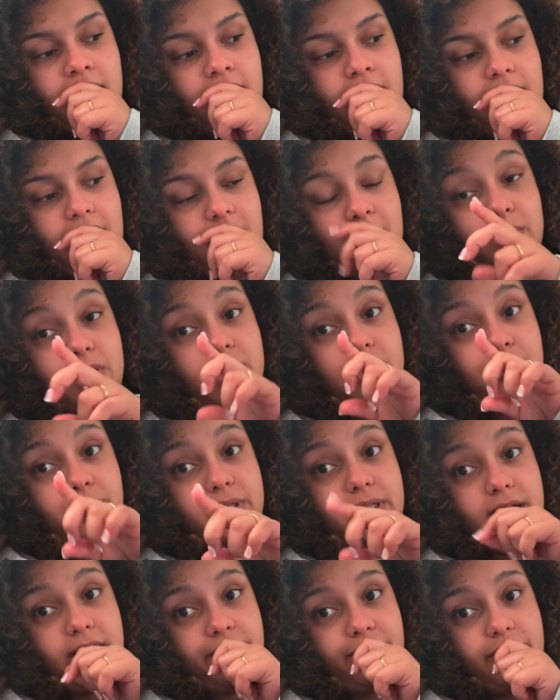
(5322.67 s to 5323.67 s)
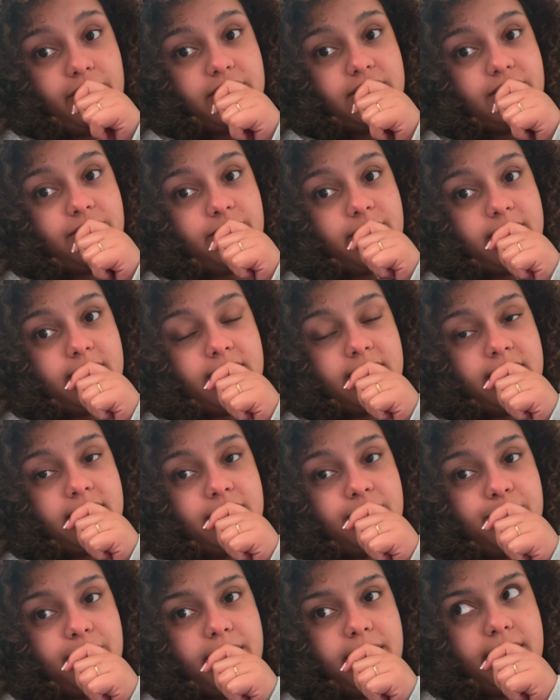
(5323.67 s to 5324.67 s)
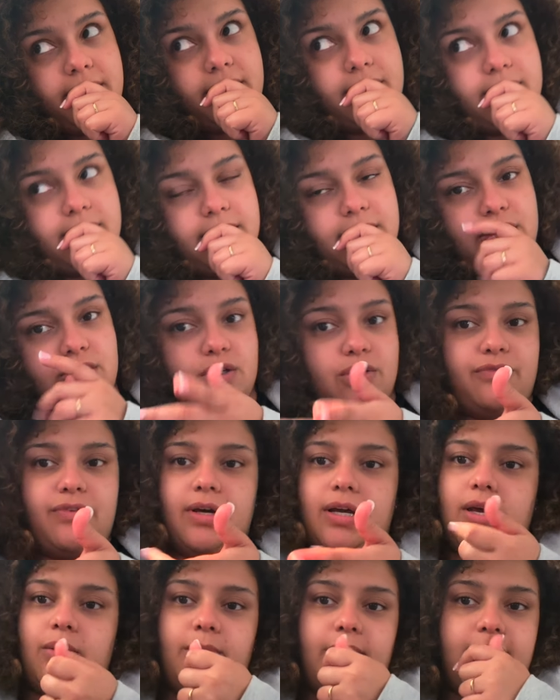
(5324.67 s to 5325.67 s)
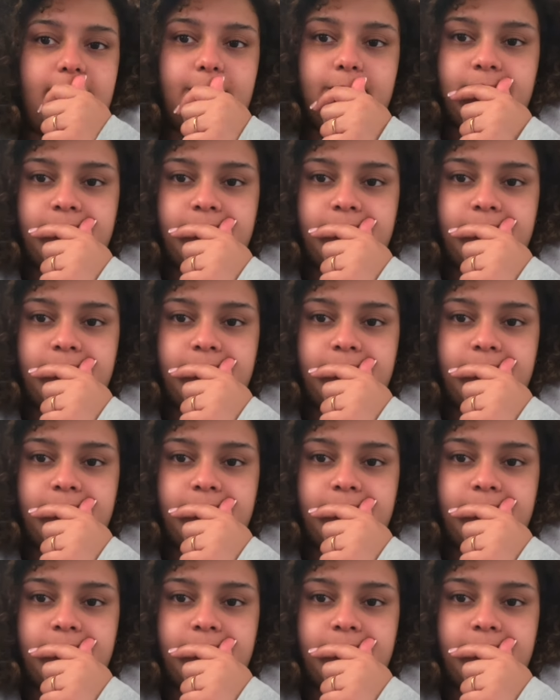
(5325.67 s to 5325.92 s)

I'm gonna put the effort into fixing this because it's no fucking way.